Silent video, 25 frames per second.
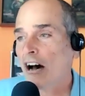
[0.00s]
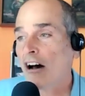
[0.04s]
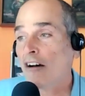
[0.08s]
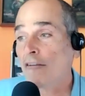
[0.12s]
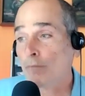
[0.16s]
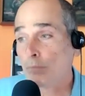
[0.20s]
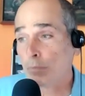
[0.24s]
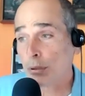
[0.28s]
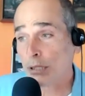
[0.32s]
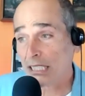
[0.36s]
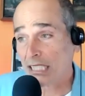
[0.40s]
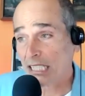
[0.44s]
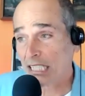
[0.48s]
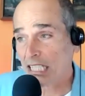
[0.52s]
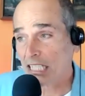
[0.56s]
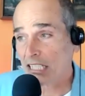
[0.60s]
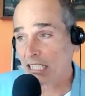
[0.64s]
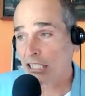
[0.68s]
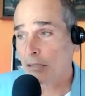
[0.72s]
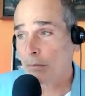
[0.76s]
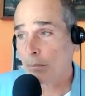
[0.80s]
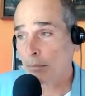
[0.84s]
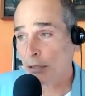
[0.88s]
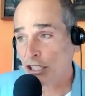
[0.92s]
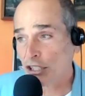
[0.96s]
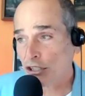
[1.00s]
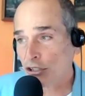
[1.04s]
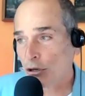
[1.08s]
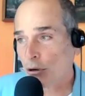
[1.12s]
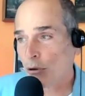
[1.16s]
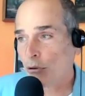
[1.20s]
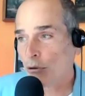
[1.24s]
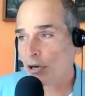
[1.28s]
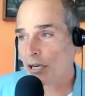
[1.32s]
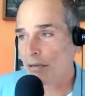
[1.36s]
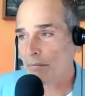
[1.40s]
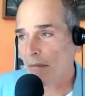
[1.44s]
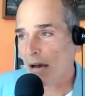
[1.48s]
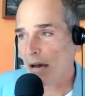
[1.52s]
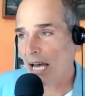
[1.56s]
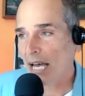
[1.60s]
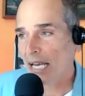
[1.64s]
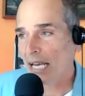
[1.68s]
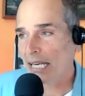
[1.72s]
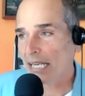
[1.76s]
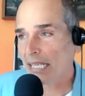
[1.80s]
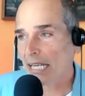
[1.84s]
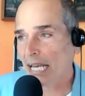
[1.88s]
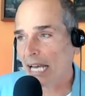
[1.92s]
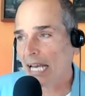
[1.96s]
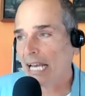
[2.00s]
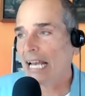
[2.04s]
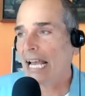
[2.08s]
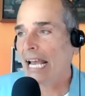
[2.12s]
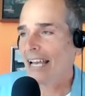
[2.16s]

of participatory mind,